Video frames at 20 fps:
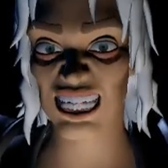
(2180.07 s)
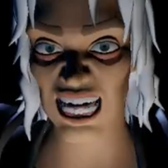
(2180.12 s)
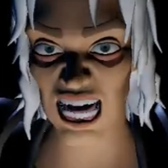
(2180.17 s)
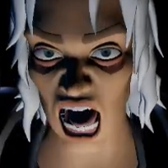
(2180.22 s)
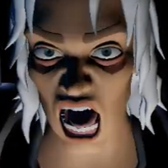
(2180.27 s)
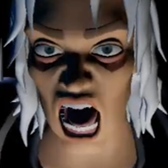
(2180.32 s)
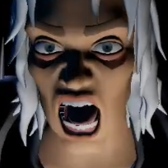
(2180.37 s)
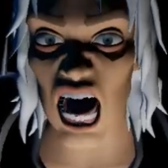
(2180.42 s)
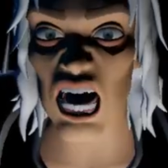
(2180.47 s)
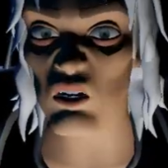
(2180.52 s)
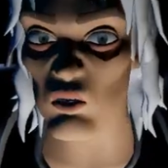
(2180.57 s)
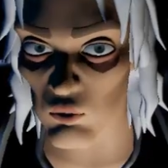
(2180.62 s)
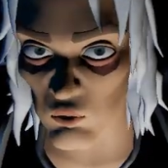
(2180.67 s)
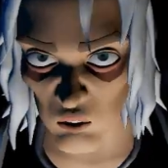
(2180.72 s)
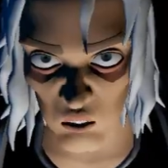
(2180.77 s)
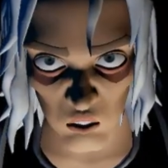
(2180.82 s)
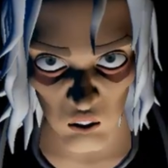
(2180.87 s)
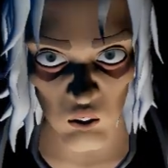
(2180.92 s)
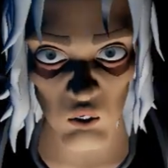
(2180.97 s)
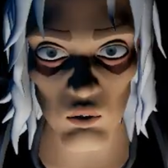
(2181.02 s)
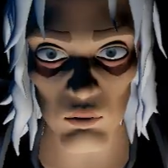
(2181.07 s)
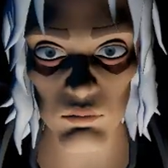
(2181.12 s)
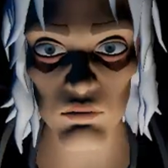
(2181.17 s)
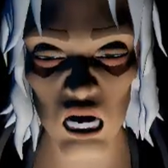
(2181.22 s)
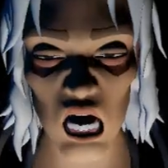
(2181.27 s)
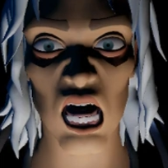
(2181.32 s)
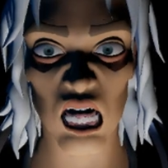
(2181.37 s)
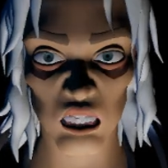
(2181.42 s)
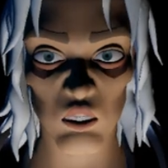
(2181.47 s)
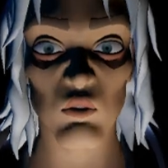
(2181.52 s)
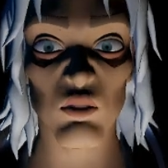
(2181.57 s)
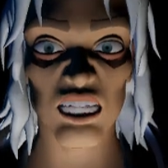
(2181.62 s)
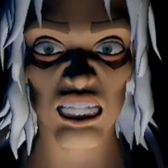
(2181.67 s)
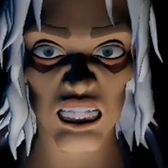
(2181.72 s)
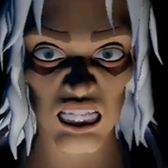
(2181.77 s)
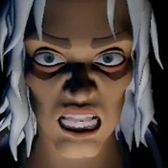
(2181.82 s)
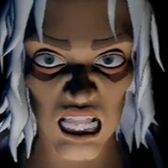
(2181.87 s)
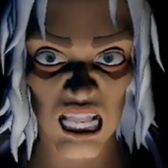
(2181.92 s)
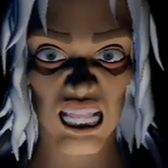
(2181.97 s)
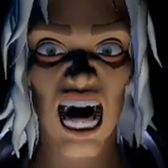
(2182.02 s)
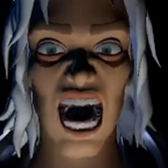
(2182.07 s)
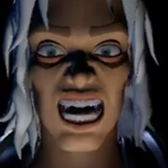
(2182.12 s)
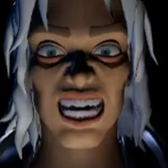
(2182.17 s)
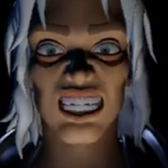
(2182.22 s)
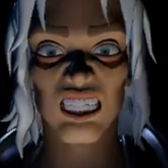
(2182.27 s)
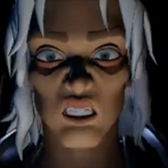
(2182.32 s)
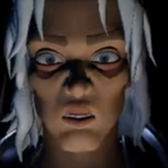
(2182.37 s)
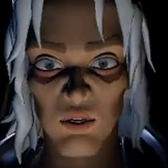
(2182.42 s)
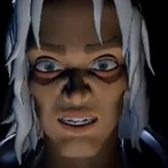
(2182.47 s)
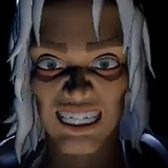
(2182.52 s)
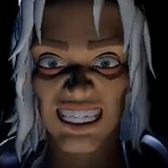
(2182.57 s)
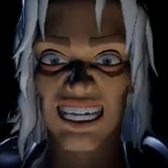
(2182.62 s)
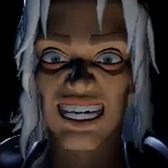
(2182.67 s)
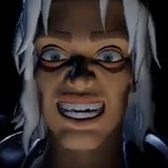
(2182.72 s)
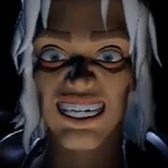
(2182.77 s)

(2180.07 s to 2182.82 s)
a dark room. You need the light switch to